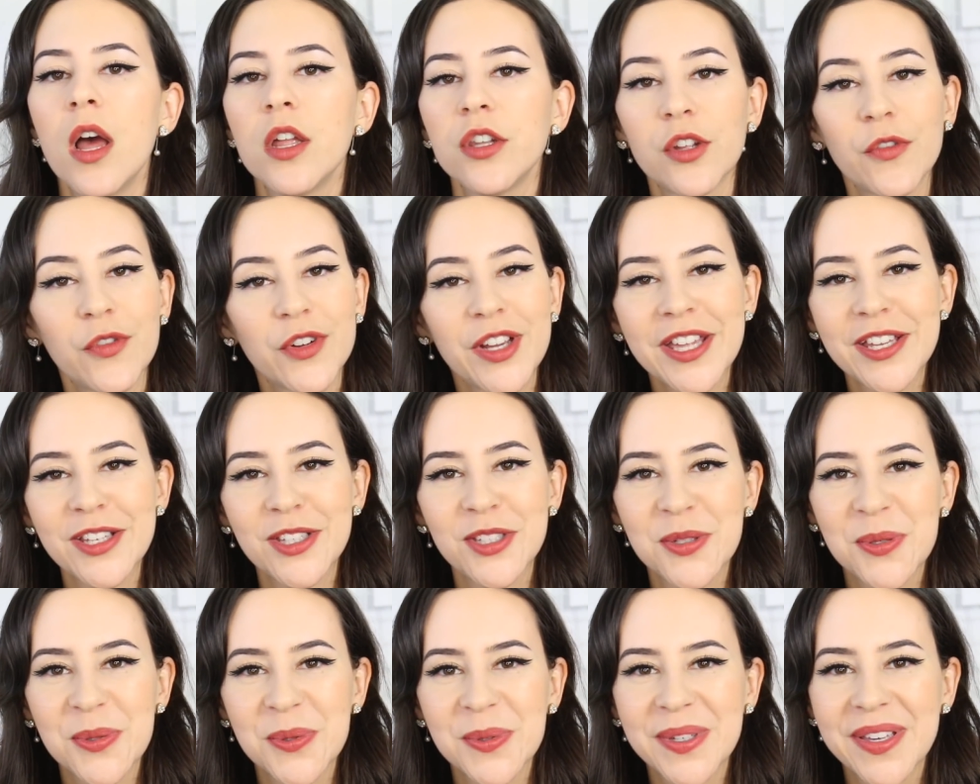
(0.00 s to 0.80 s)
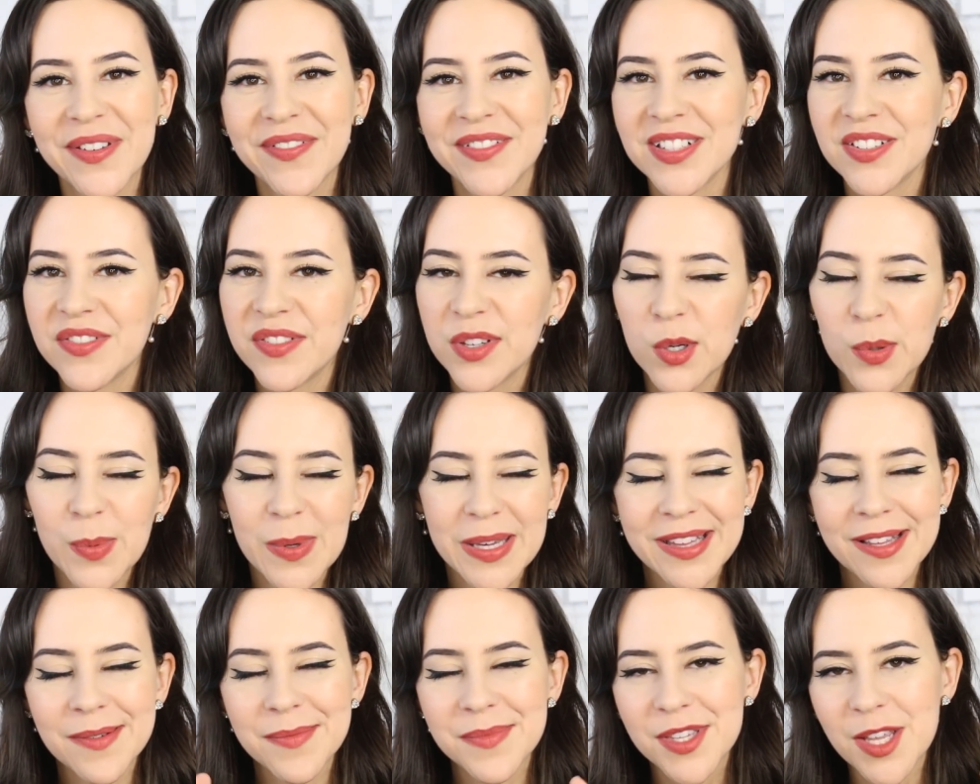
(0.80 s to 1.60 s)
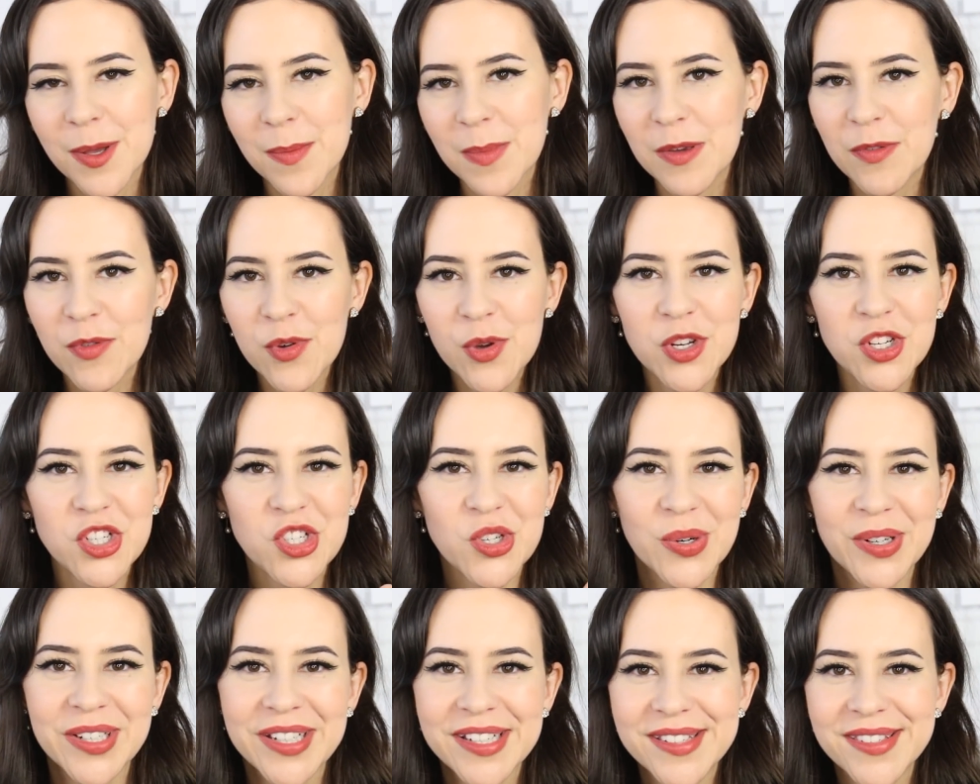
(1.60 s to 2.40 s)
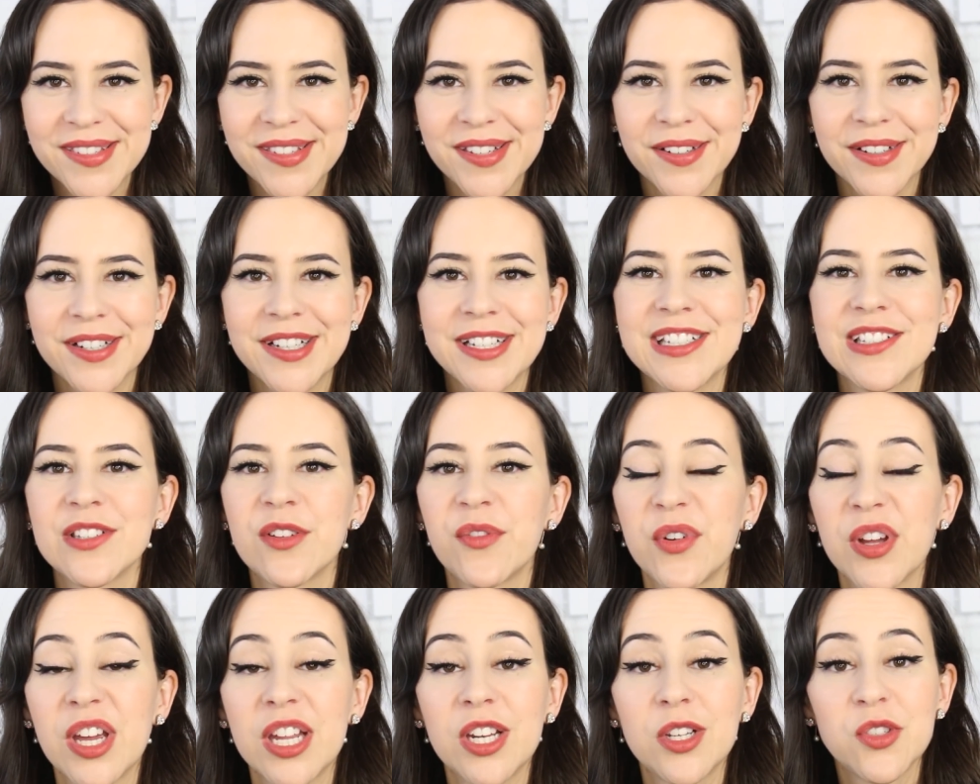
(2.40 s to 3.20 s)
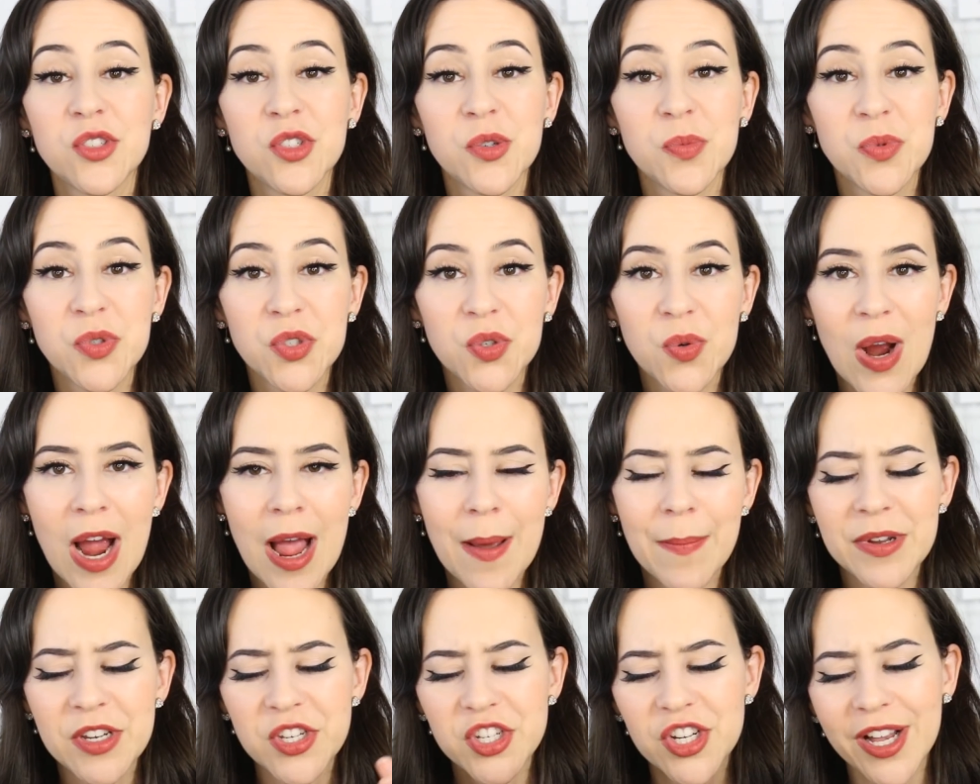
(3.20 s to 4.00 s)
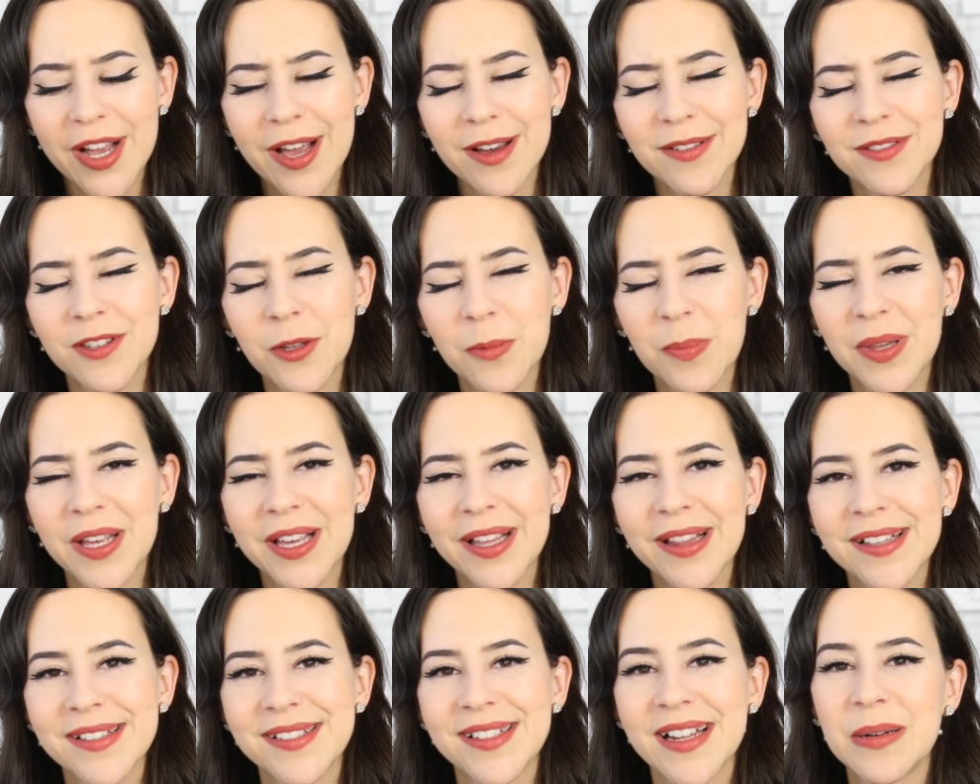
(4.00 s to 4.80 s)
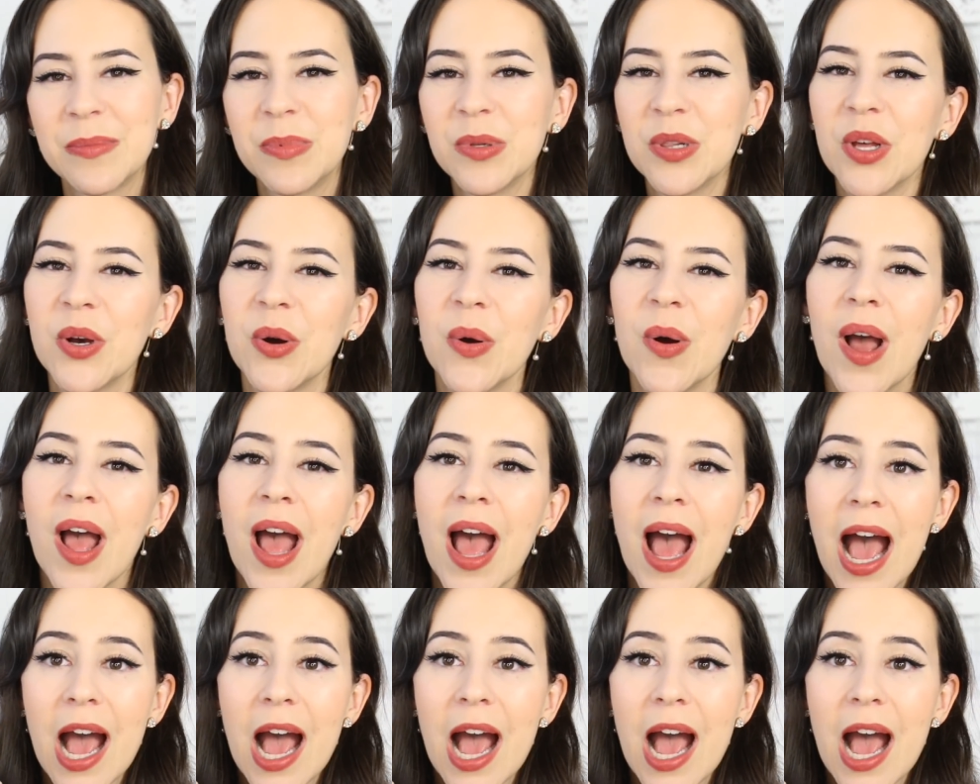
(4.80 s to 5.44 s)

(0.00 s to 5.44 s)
Don't forget to give this video a big thumbs up if you're enjoying this series. Don't forget to subscribe and check out the playlist down below.